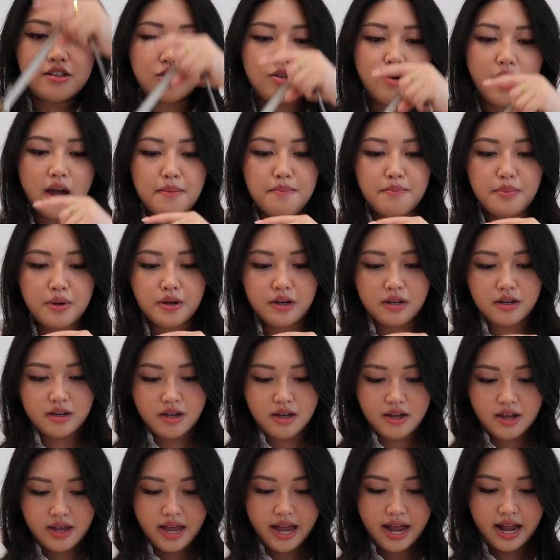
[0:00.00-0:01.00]
So I put
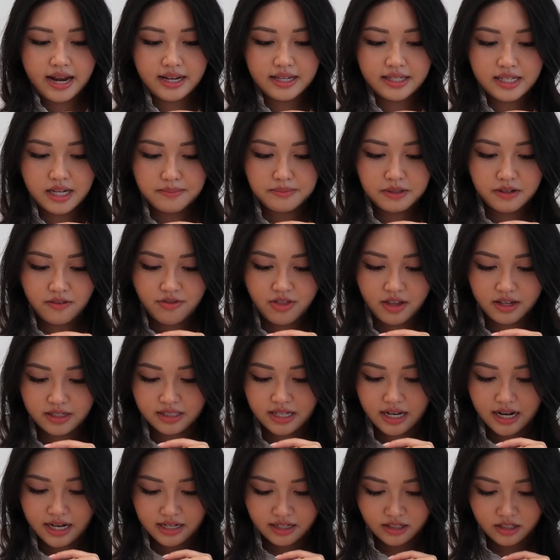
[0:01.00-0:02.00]
any types of
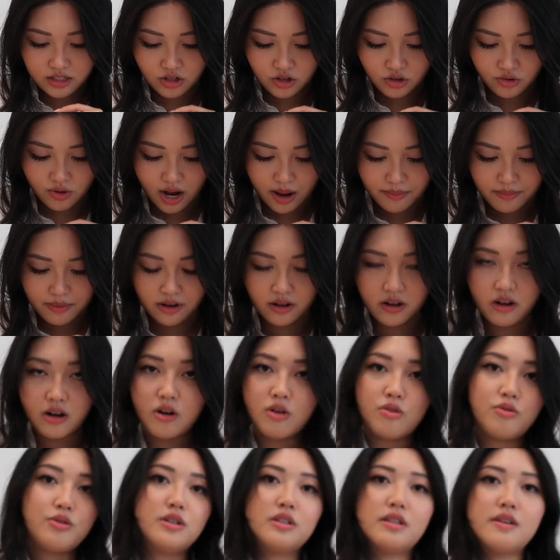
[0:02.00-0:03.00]
things that I need to grab and
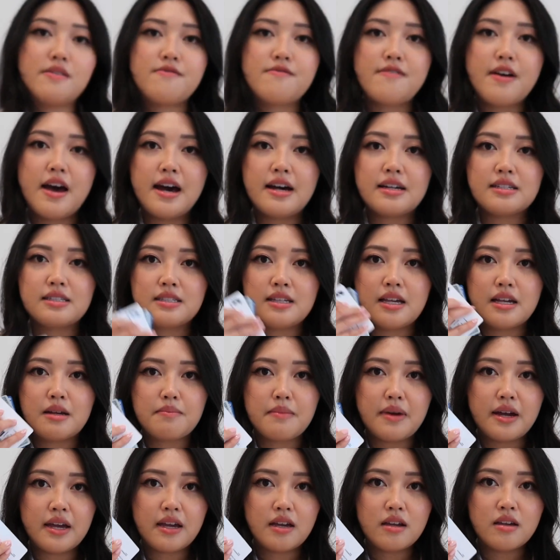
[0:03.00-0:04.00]
go really fast, like
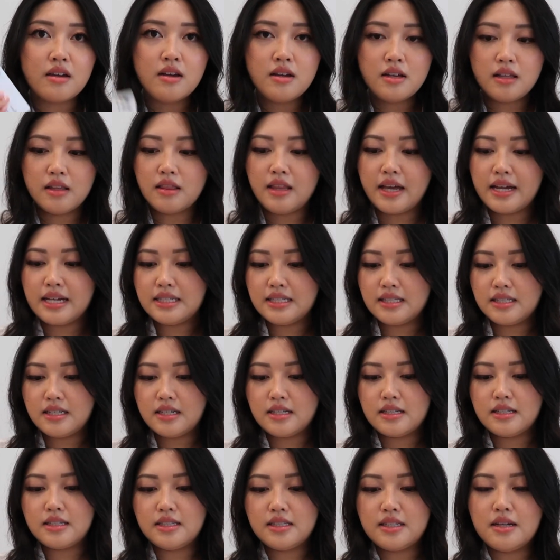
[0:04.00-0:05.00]
my
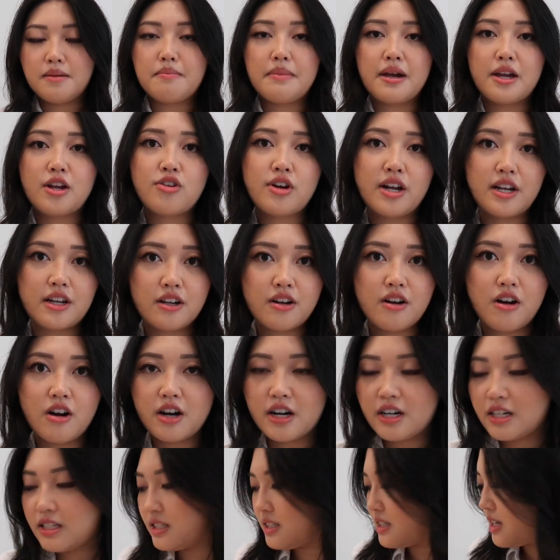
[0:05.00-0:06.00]
license and my credit
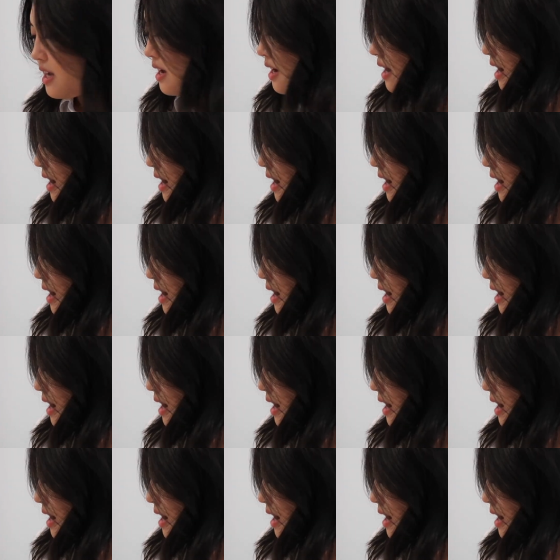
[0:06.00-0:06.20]
cards.